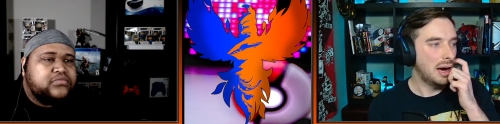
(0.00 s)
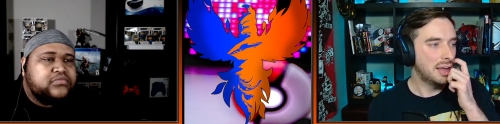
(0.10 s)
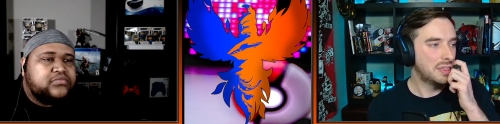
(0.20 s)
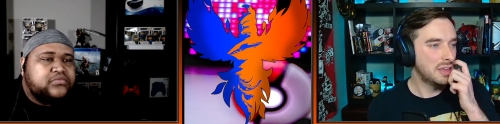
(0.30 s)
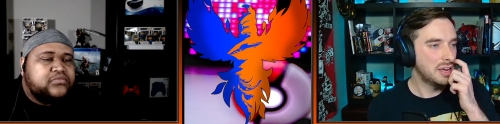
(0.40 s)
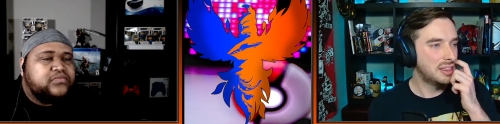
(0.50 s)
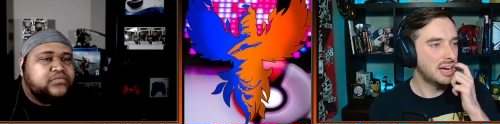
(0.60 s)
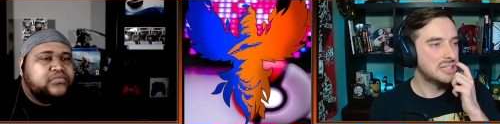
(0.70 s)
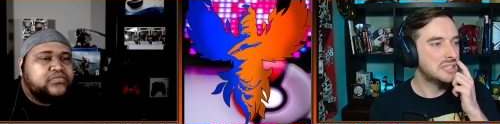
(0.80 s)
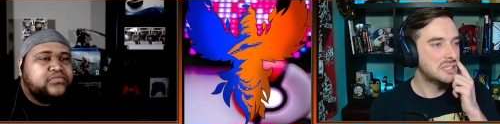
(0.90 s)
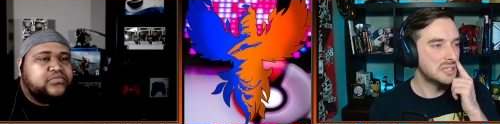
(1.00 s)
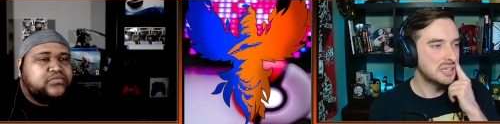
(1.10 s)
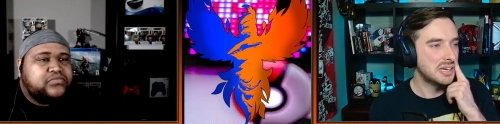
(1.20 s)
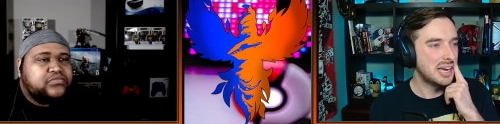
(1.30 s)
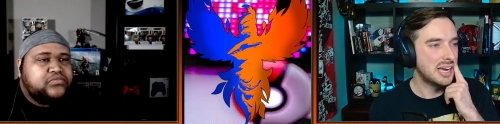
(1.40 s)
Speaker 1: I think that's
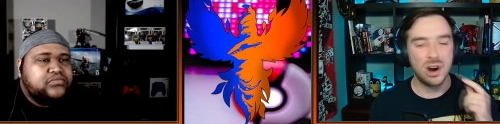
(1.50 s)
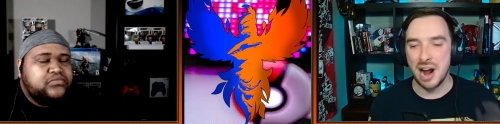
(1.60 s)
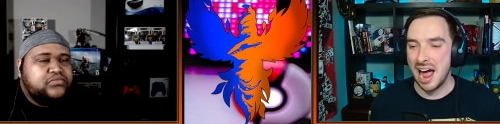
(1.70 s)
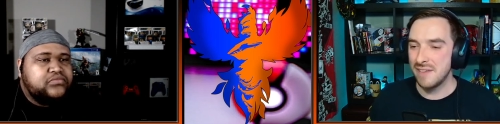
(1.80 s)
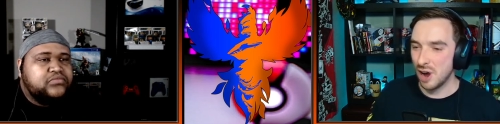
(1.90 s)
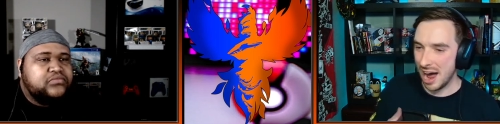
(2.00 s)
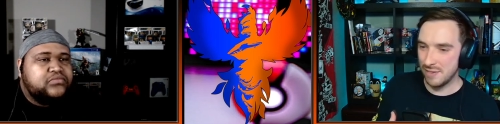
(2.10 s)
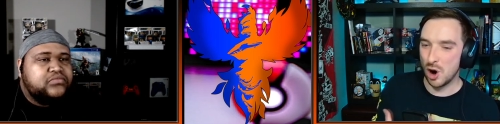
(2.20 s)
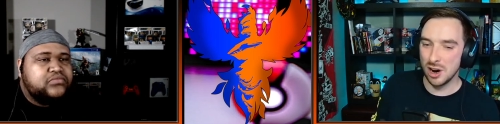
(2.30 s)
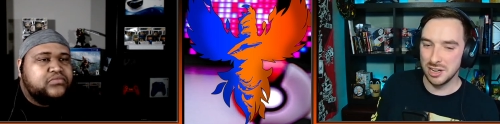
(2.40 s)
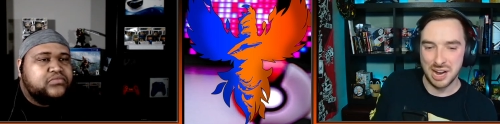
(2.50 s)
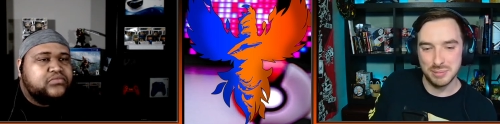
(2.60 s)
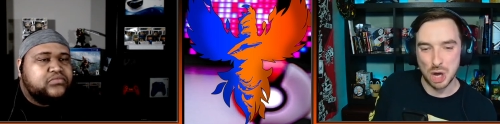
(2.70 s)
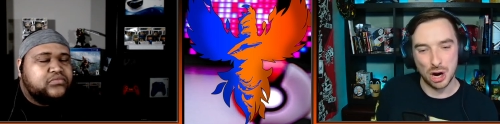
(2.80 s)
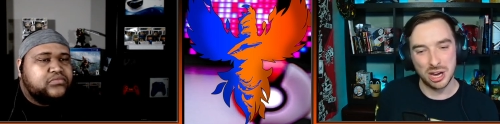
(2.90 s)
it's hard. I have a, I have a hard
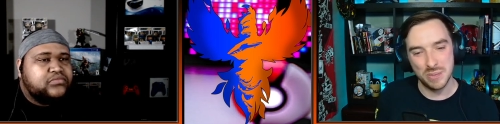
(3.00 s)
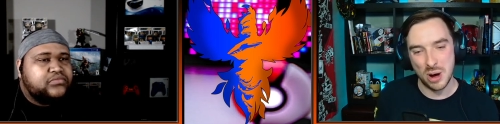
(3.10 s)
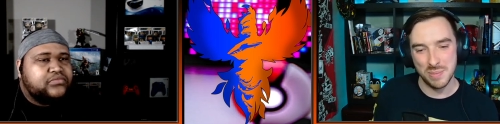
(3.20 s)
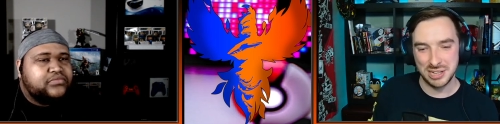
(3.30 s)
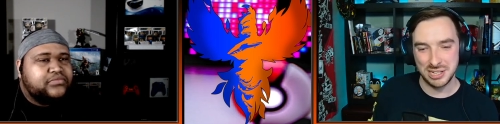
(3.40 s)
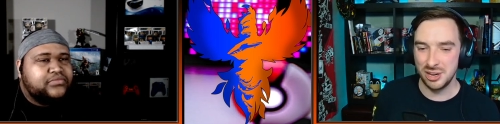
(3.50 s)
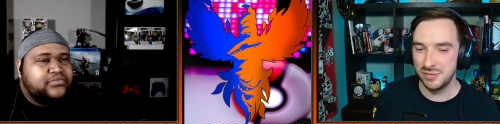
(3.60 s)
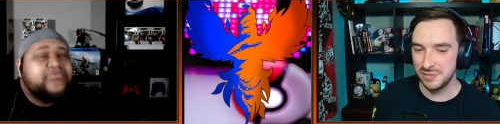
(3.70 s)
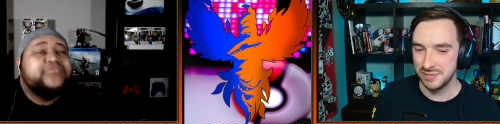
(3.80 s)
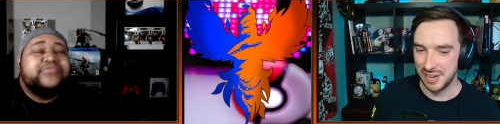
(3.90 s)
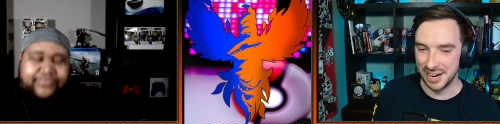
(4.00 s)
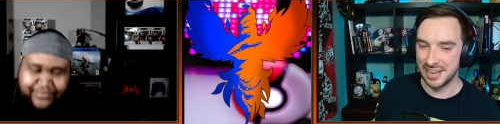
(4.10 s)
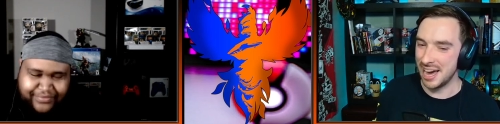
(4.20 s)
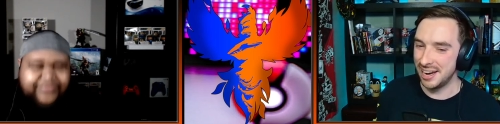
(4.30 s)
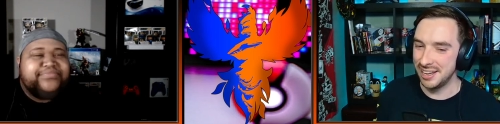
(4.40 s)
time talking about myself. And
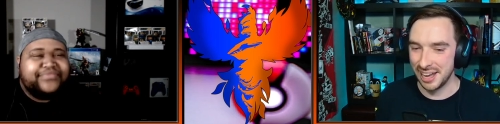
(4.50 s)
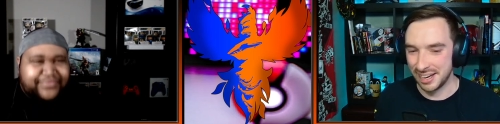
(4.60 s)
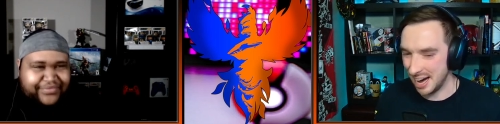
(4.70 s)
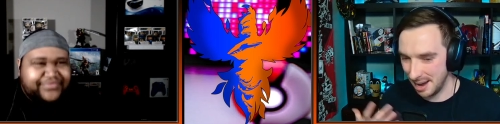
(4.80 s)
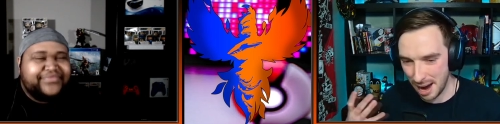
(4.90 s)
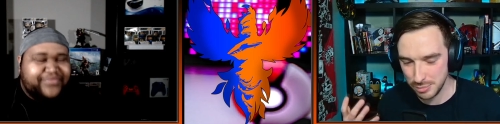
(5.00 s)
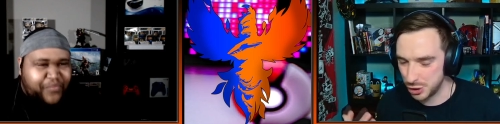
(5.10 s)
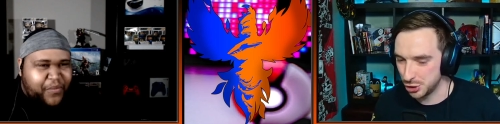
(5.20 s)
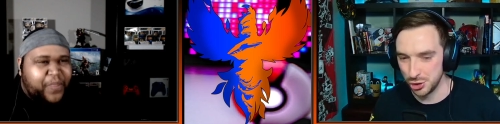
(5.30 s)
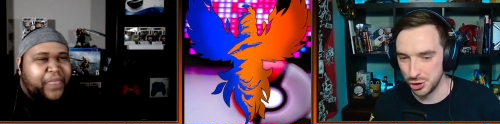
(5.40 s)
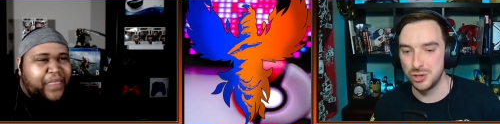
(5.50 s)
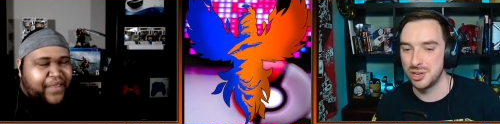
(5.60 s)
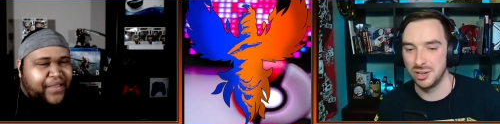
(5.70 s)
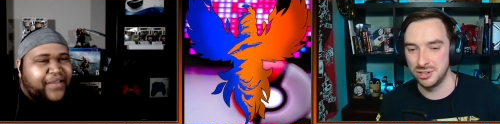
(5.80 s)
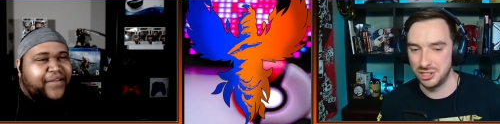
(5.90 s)
again, like I, am sure you
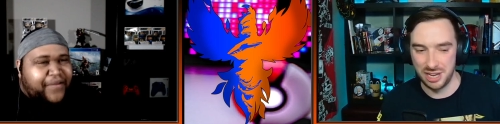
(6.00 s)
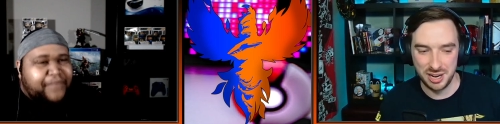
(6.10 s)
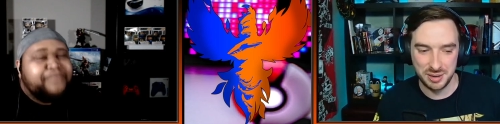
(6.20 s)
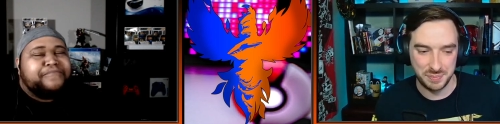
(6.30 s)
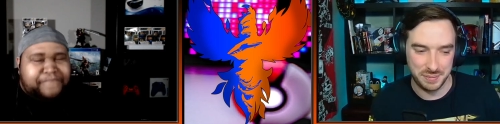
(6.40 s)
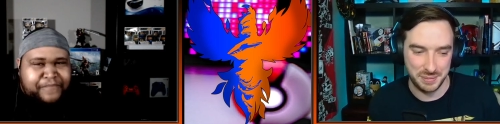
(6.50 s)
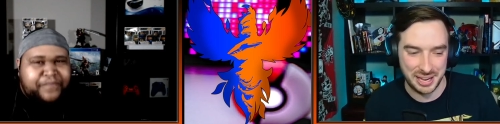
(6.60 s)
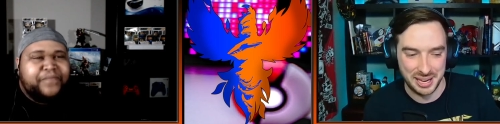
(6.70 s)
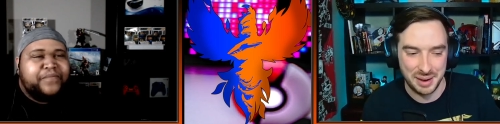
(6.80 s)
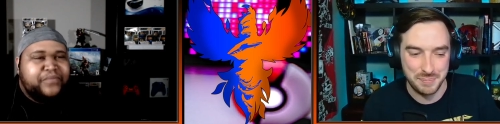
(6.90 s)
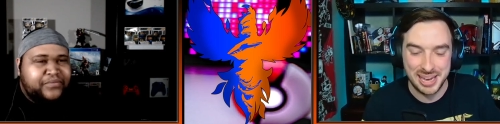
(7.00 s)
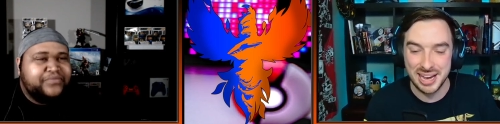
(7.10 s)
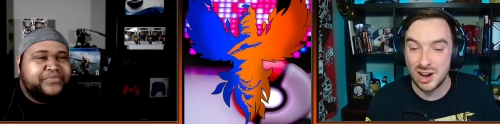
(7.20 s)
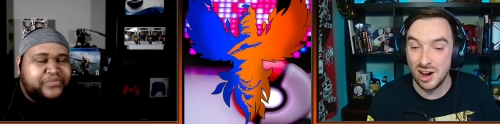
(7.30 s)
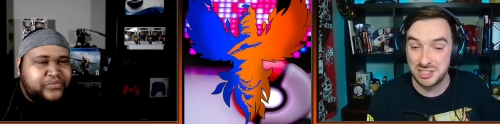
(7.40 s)
can understand, mm-hmm. like
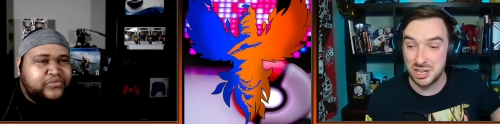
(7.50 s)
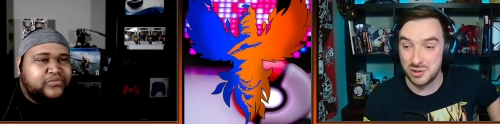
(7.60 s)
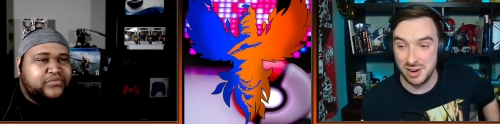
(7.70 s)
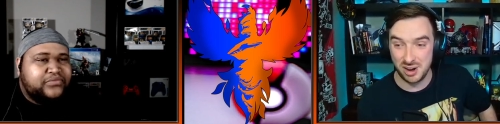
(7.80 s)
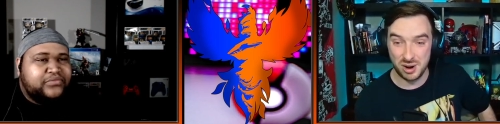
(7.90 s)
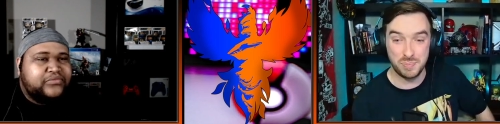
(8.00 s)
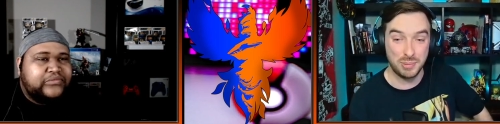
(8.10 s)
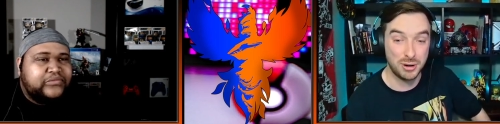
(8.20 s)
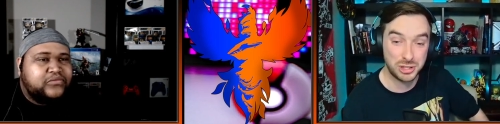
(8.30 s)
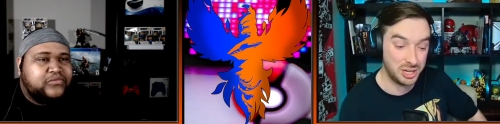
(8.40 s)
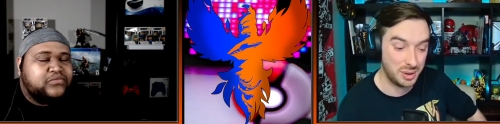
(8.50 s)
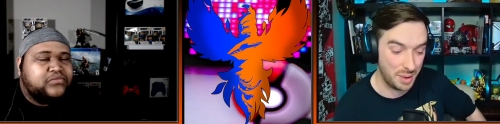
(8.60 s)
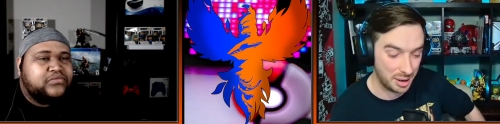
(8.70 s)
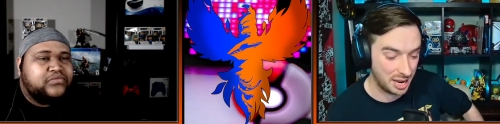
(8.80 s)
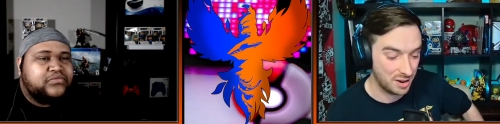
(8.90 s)
being a content creator, promotion,
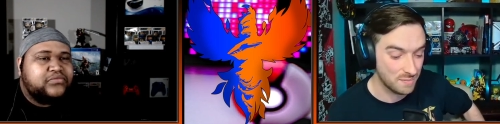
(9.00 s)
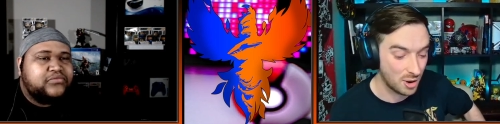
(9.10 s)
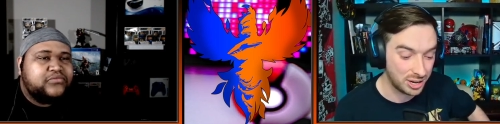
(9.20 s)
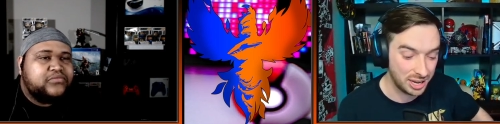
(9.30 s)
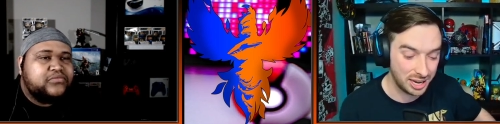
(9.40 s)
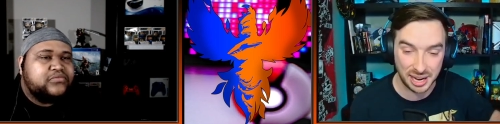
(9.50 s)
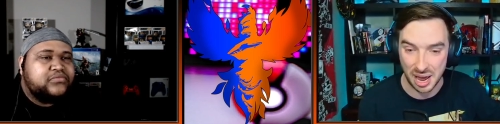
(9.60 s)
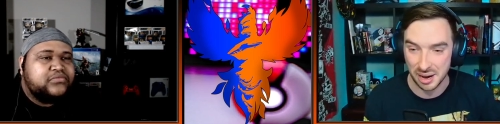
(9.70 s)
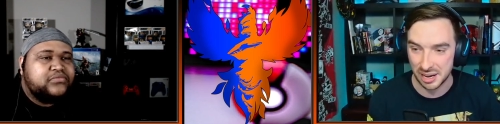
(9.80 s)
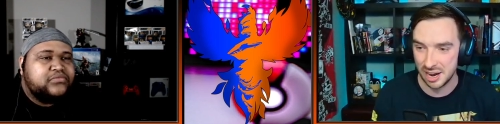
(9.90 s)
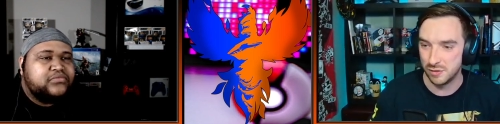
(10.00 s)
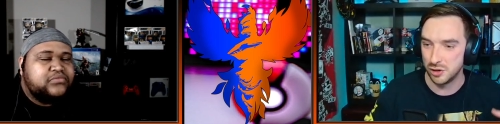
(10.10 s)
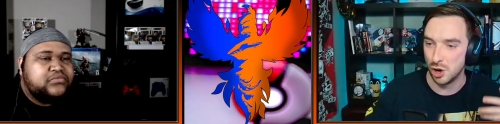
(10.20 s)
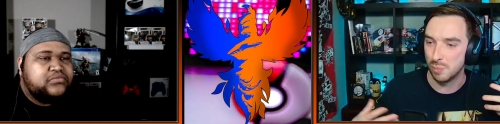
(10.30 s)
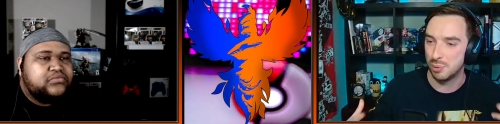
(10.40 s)
and, and kind of marketing, and, and kind of
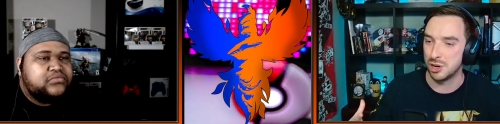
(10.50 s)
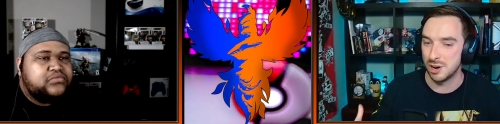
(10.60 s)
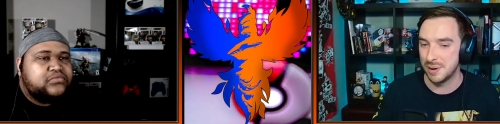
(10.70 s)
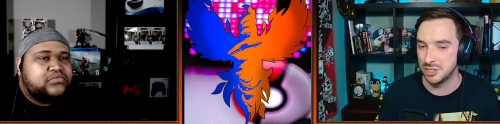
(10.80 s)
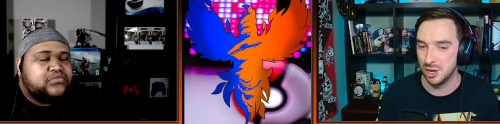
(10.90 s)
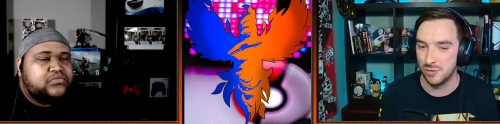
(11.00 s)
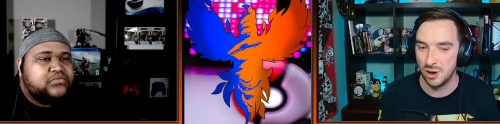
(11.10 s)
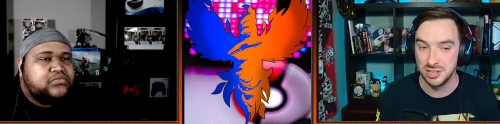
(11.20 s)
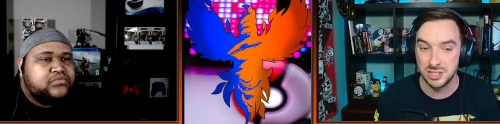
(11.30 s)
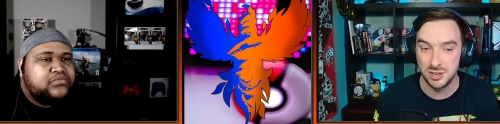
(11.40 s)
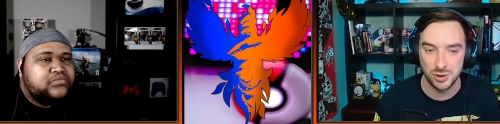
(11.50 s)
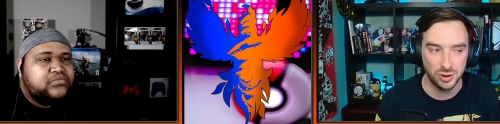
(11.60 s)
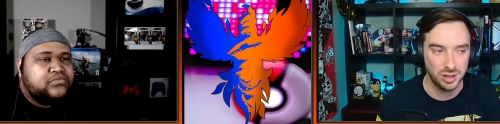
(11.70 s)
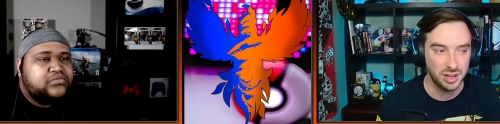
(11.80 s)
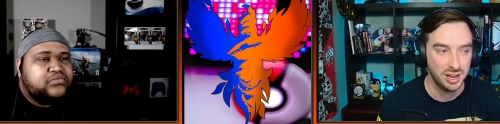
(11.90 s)
you know putting your best self on is
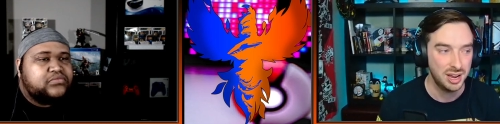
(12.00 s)
difficult.